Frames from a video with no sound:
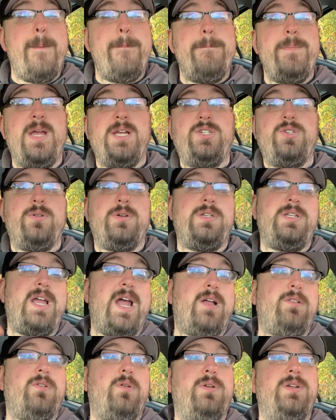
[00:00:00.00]
Make sure to
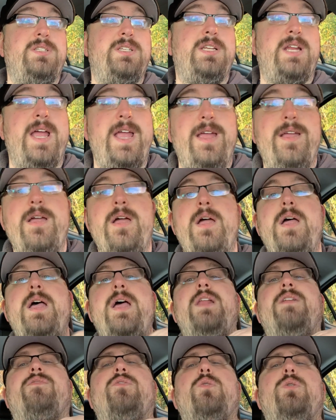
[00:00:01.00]
download it today.
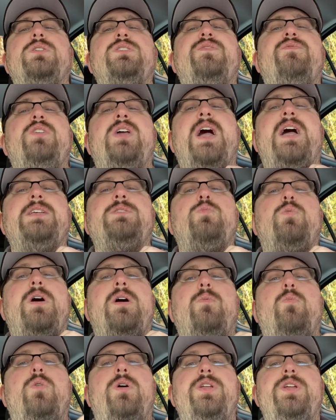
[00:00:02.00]
And of course, if you guys
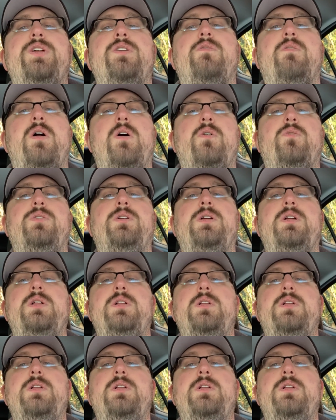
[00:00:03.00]
want one of your own,